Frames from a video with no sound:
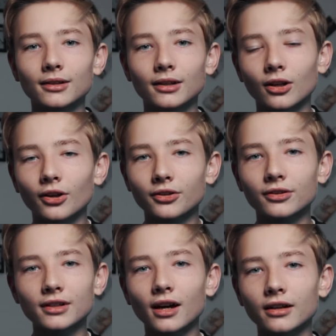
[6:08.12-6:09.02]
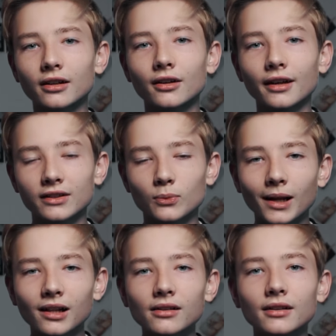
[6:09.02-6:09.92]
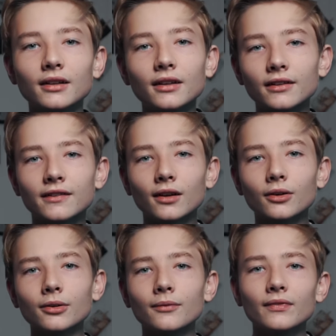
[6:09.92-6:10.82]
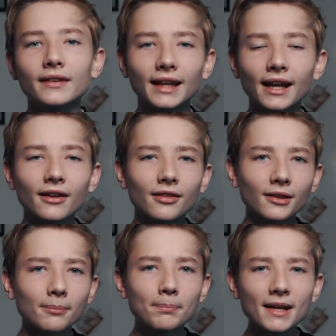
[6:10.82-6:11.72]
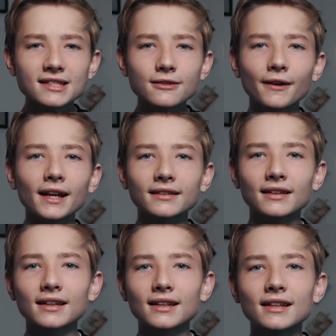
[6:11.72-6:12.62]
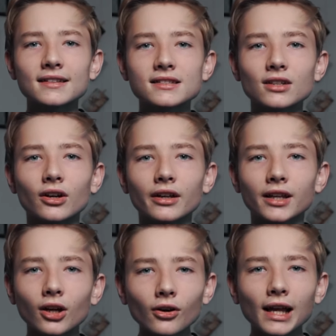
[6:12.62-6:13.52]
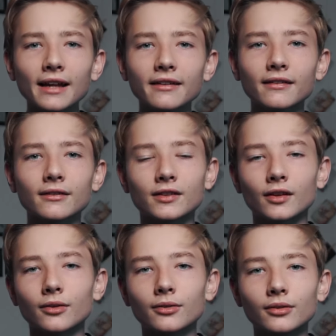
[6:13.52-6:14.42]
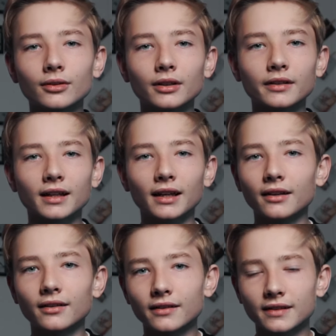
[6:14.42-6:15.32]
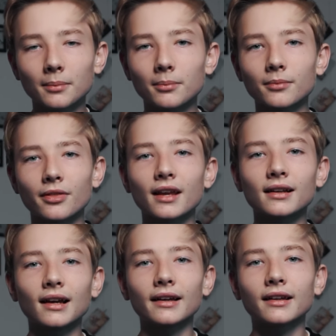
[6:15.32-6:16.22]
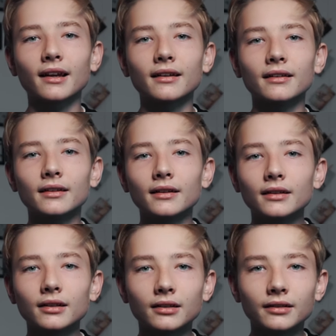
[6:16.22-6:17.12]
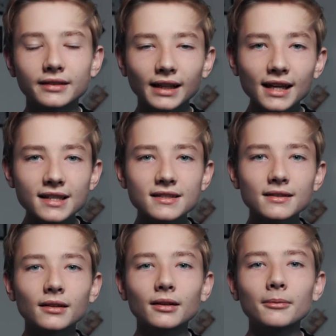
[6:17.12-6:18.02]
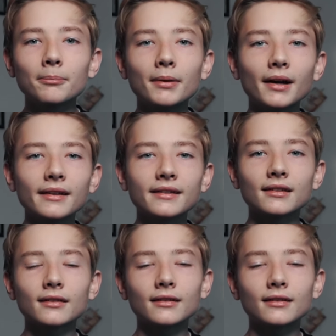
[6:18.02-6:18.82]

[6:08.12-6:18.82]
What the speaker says: a lot darker as well. So yeah, the best effect it is on an OLED, so okay, something like a 10s, but